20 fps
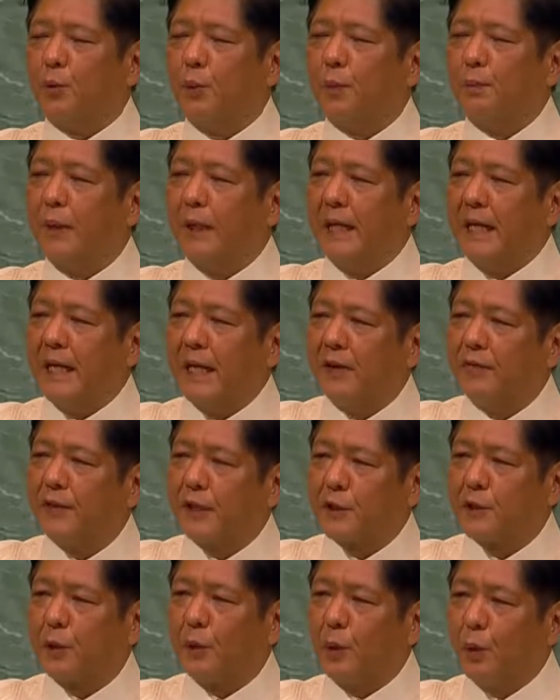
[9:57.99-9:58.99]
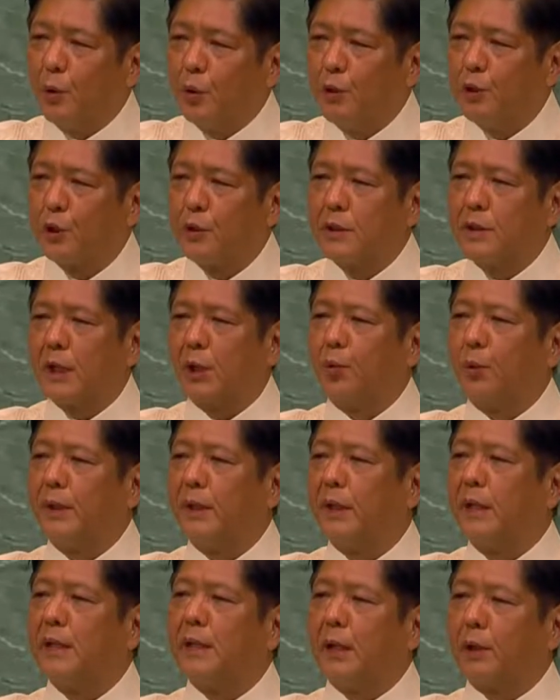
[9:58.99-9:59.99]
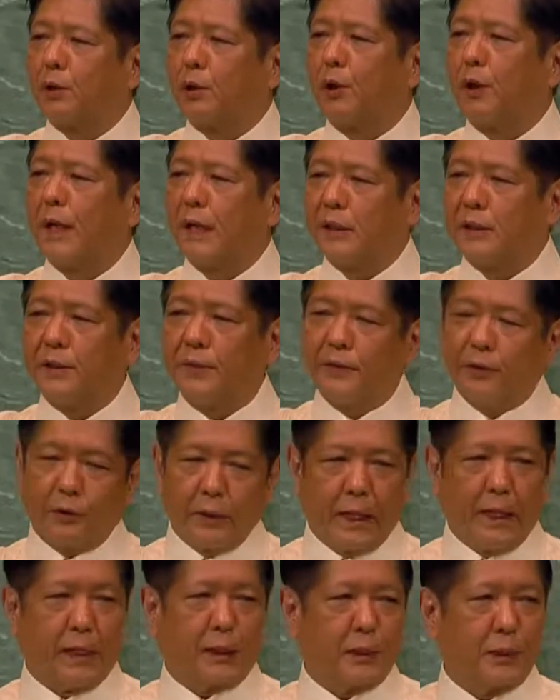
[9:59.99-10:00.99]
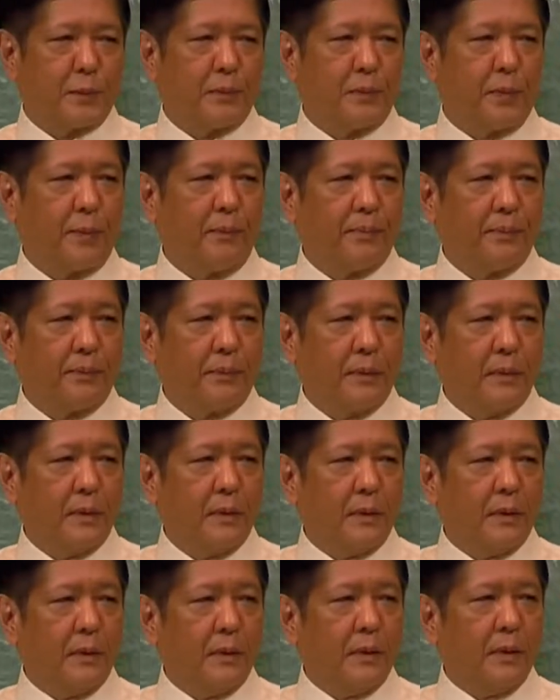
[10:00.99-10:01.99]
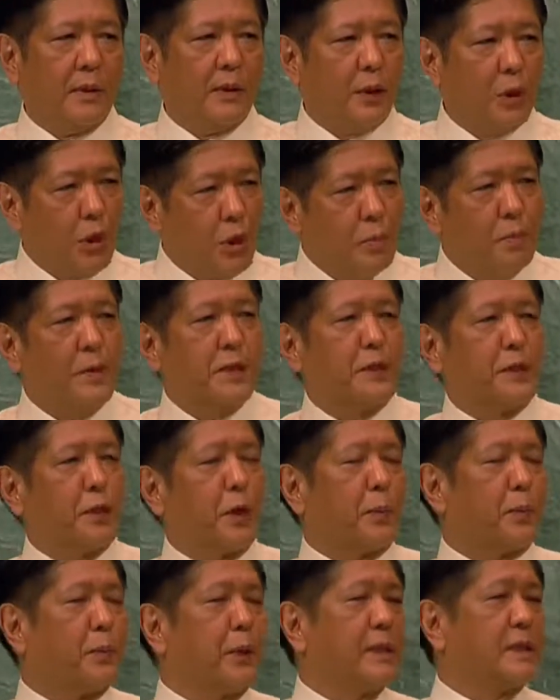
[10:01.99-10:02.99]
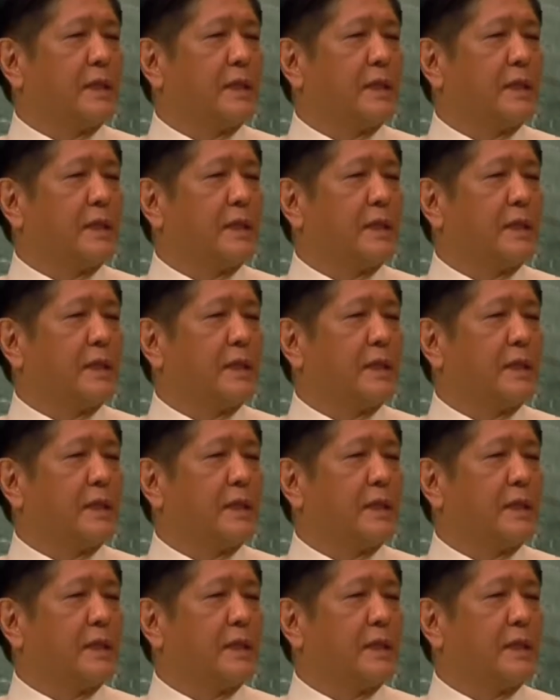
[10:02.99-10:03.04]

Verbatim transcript: we believe that solutions are within our collective grasp. You, Mr.